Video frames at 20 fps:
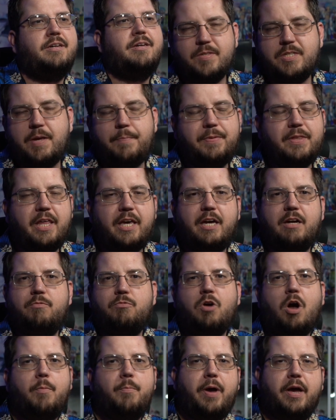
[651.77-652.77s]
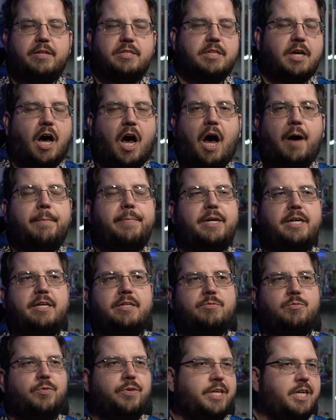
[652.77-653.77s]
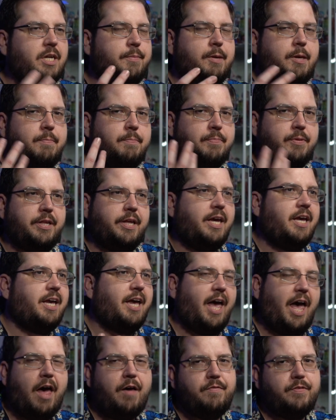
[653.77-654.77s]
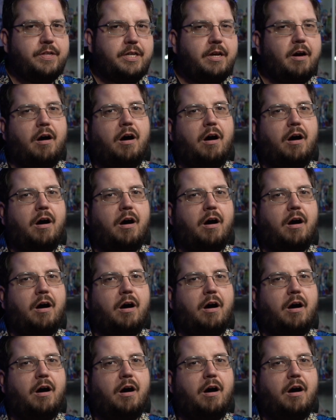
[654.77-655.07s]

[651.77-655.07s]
something like a romance comedy is really going to be playing heavily